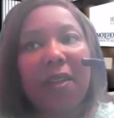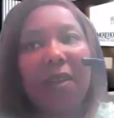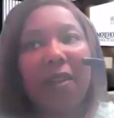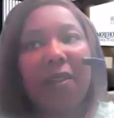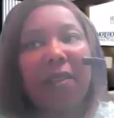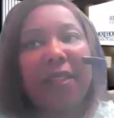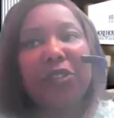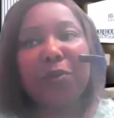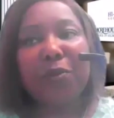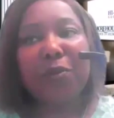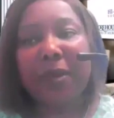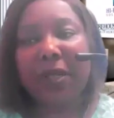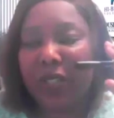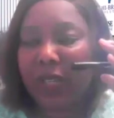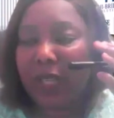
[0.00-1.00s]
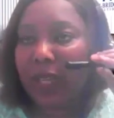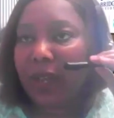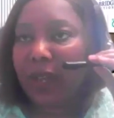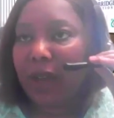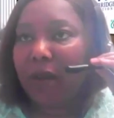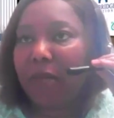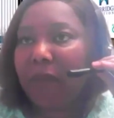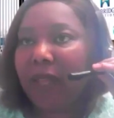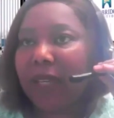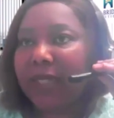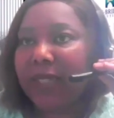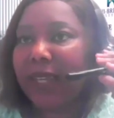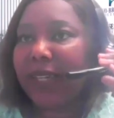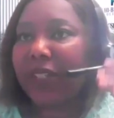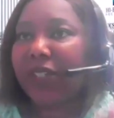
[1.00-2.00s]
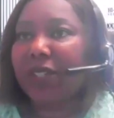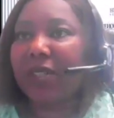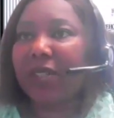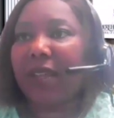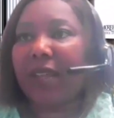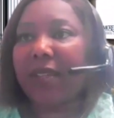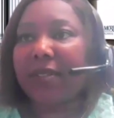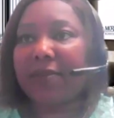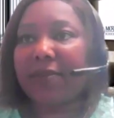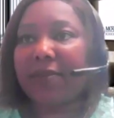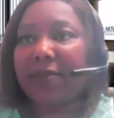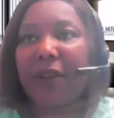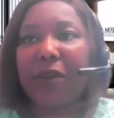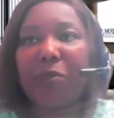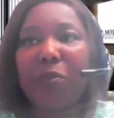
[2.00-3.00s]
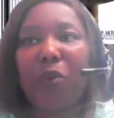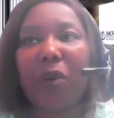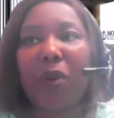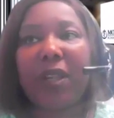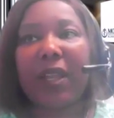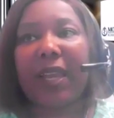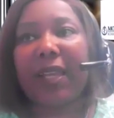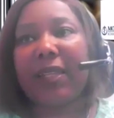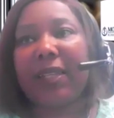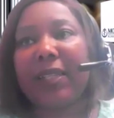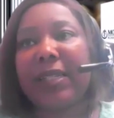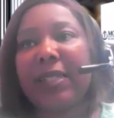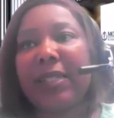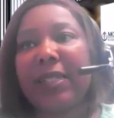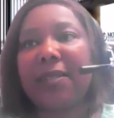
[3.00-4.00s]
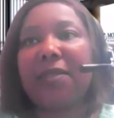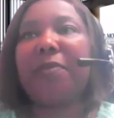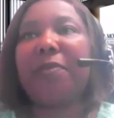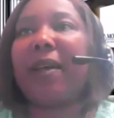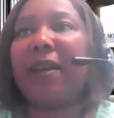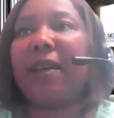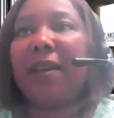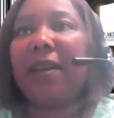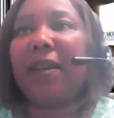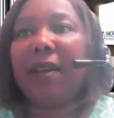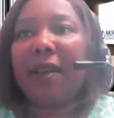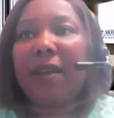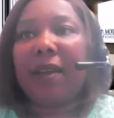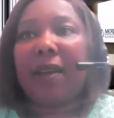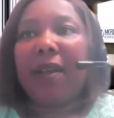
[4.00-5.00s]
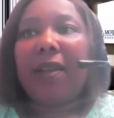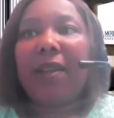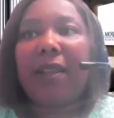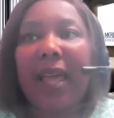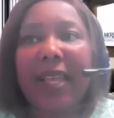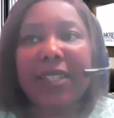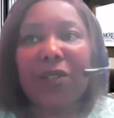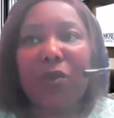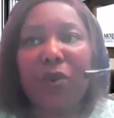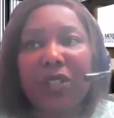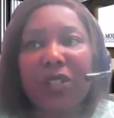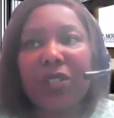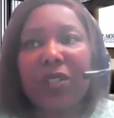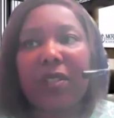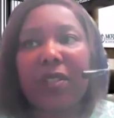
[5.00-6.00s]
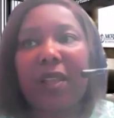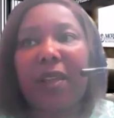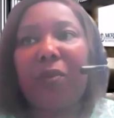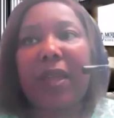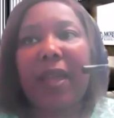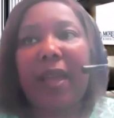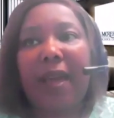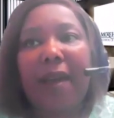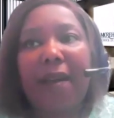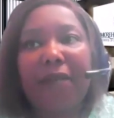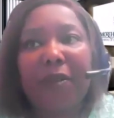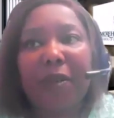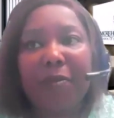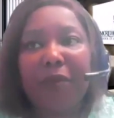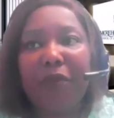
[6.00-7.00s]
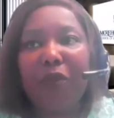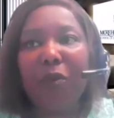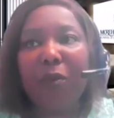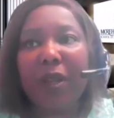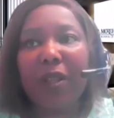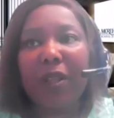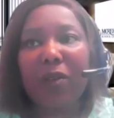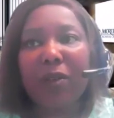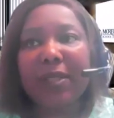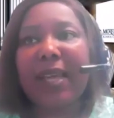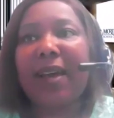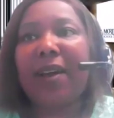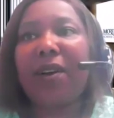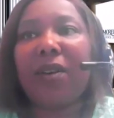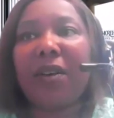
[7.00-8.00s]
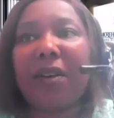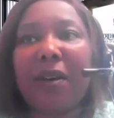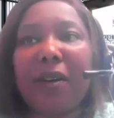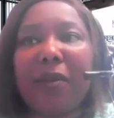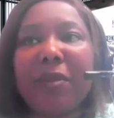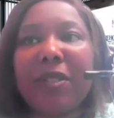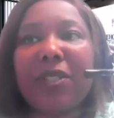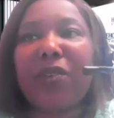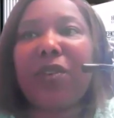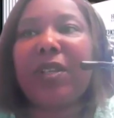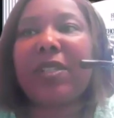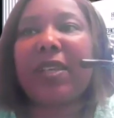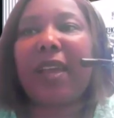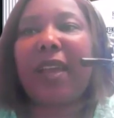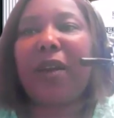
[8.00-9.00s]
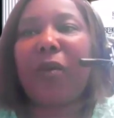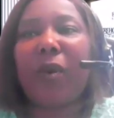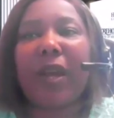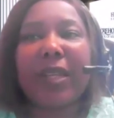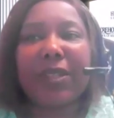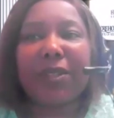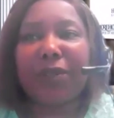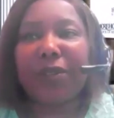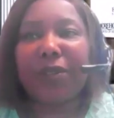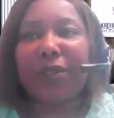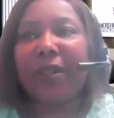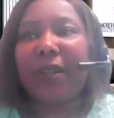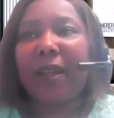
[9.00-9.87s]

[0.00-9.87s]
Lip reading: Now that you're mentioning meditation, that's very important. It kind of leads into my last question that we have before we close out. Is there any takeaways, or